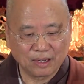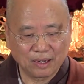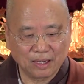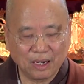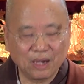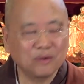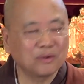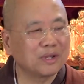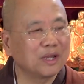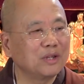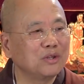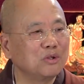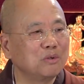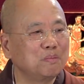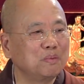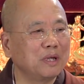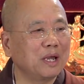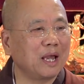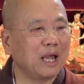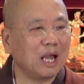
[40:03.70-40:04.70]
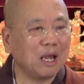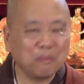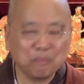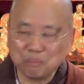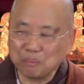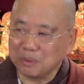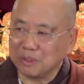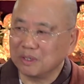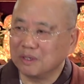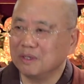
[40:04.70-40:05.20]
How can you be
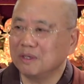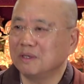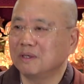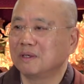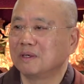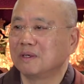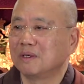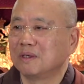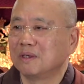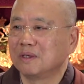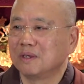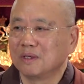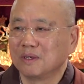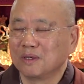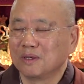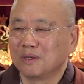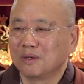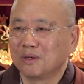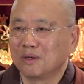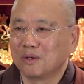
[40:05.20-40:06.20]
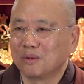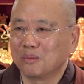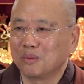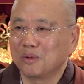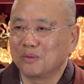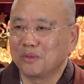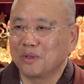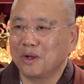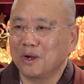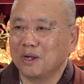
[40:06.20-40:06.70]
happy
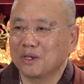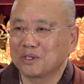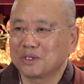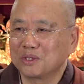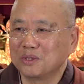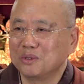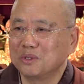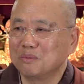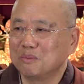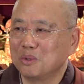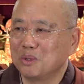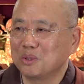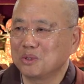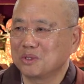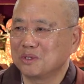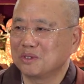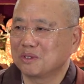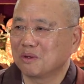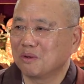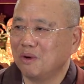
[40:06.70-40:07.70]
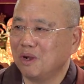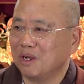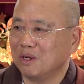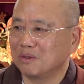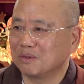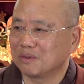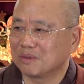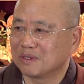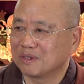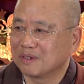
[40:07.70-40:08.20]
when there are still emotions
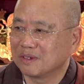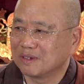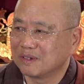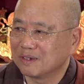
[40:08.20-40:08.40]
around?